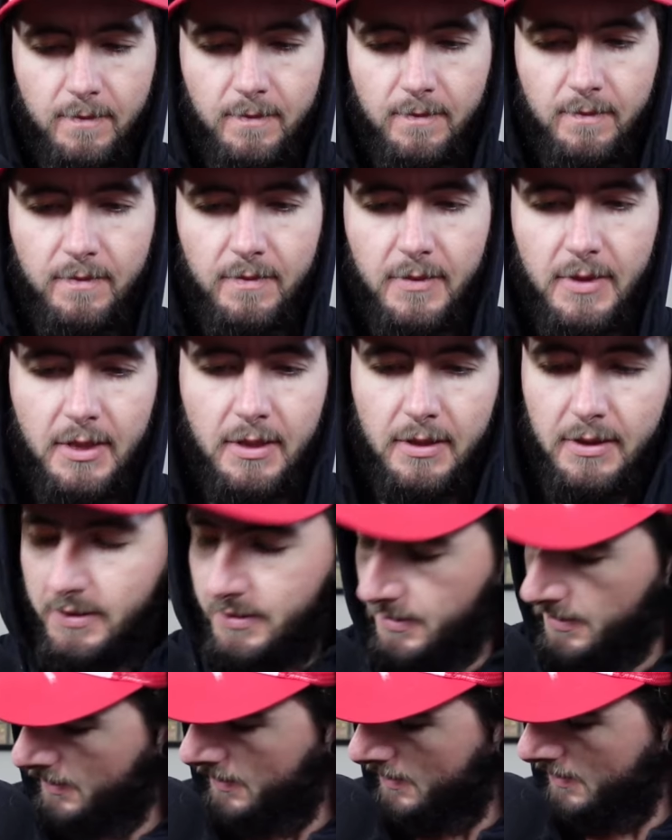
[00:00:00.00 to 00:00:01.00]

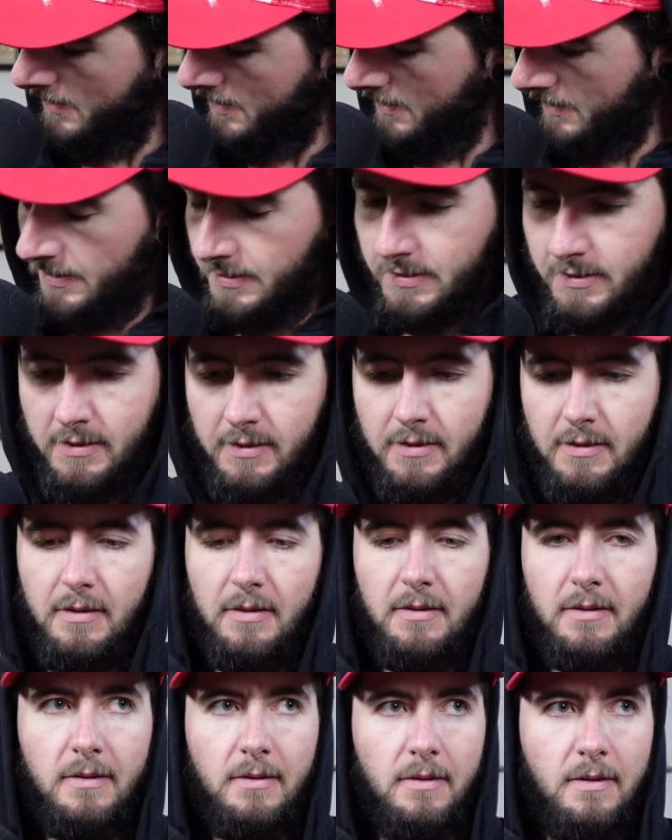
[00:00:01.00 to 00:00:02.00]

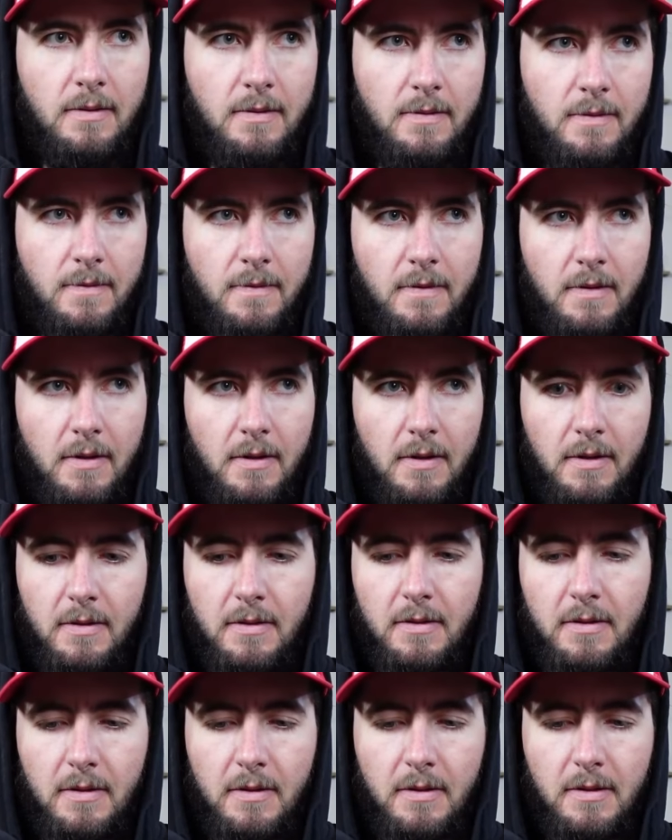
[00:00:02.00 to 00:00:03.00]

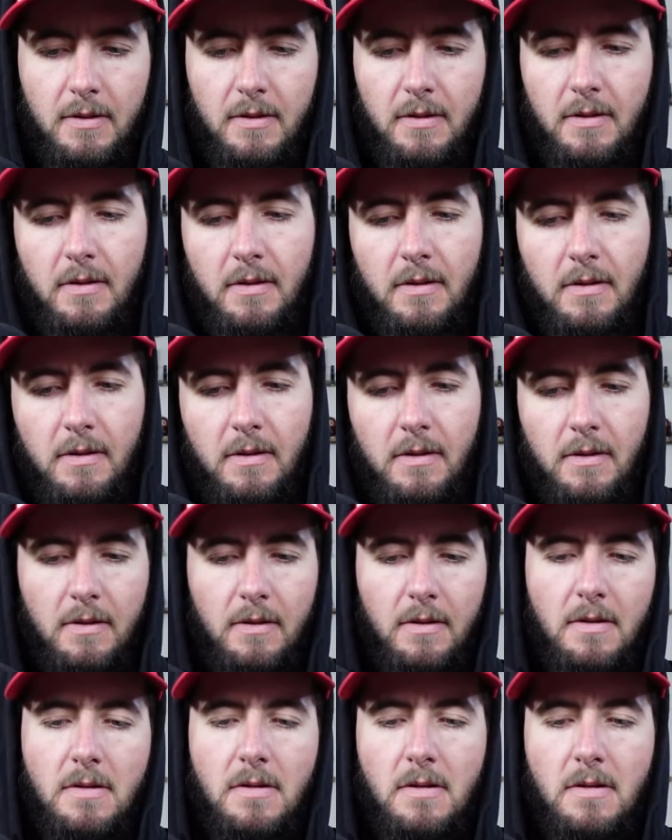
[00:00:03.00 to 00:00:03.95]
Nothing is said.